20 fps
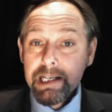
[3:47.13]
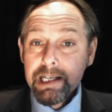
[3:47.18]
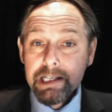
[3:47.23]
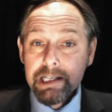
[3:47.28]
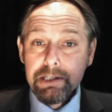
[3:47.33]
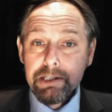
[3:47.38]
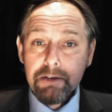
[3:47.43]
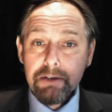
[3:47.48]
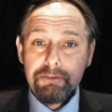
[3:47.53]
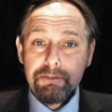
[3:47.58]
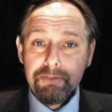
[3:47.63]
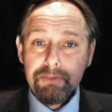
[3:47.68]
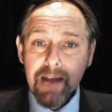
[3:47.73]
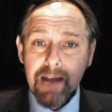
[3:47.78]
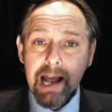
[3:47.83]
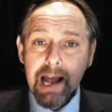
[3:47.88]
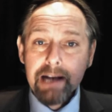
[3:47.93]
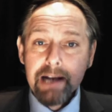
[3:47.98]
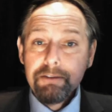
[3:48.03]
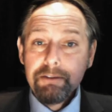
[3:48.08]
E U
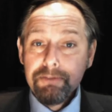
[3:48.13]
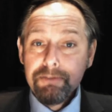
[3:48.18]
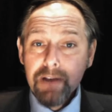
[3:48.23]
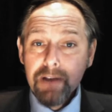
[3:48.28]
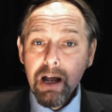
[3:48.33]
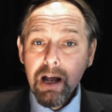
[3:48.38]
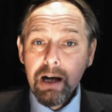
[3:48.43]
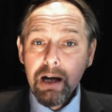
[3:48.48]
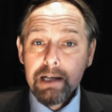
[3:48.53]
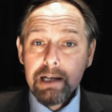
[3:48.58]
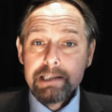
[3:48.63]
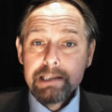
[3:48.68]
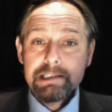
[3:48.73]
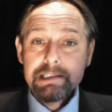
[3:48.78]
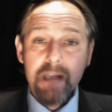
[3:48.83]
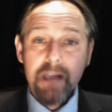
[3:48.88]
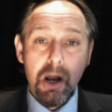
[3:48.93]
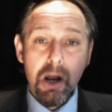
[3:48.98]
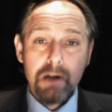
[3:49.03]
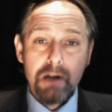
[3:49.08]
Flag
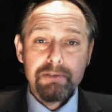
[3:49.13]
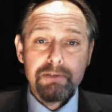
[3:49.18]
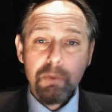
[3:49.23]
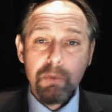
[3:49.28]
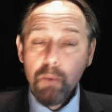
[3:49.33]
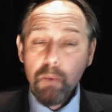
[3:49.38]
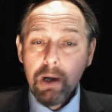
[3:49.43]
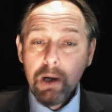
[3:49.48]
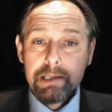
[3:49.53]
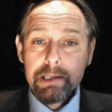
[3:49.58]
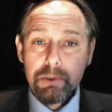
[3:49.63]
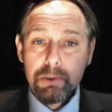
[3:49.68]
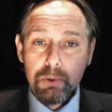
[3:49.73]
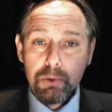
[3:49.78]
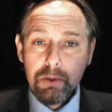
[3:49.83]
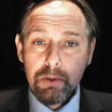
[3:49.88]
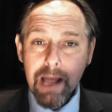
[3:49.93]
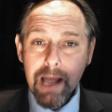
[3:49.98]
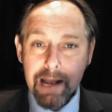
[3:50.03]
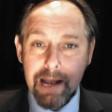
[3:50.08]
Flies Over
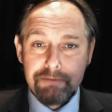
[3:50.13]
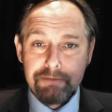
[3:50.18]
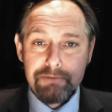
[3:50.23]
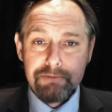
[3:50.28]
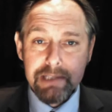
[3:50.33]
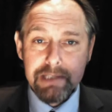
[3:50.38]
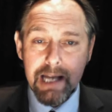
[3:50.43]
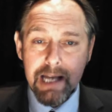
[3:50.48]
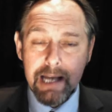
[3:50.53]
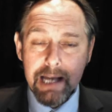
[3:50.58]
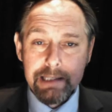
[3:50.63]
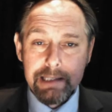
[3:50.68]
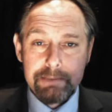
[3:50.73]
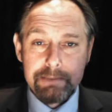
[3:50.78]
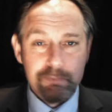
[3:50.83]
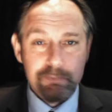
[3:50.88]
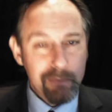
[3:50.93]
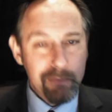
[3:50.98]
Whitehall Every Day,